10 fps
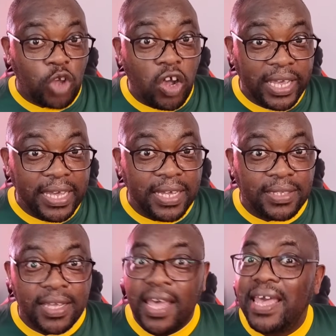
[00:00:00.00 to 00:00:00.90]
talking
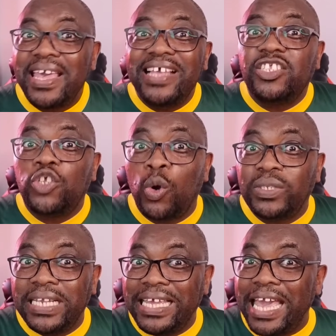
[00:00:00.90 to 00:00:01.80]
it, it's
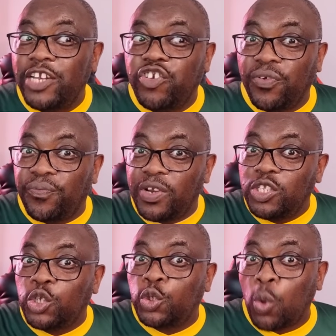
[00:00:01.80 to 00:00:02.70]
totally a
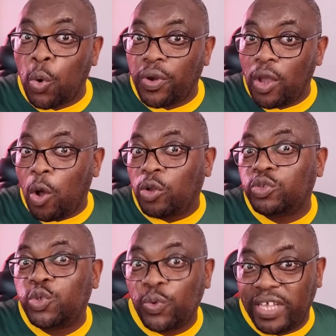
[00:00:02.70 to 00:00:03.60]
different story
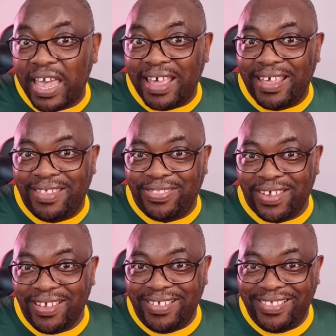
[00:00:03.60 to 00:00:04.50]

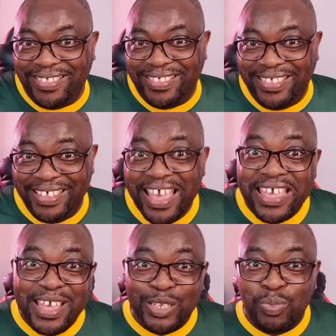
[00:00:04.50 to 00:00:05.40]
altogether.
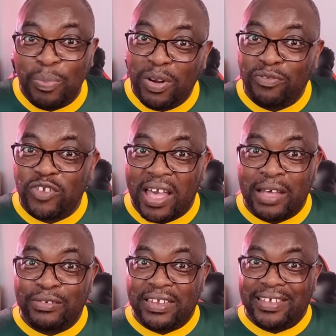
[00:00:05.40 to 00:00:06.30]
Yes, people of
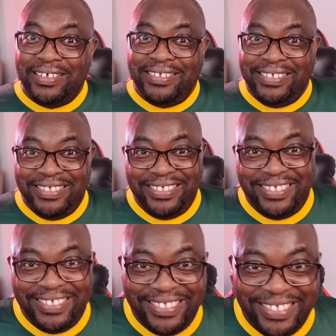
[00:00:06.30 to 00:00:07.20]
Gauteng,
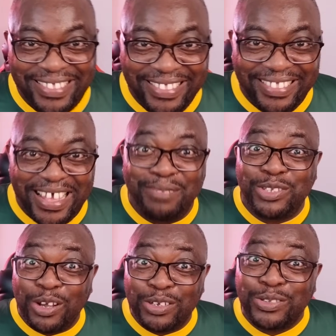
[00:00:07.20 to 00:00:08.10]

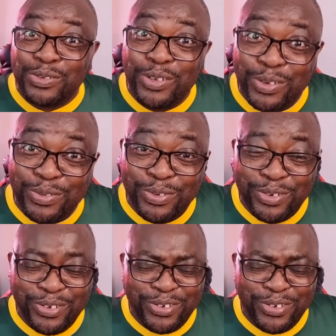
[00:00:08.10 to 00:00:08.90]
I'm talking to you.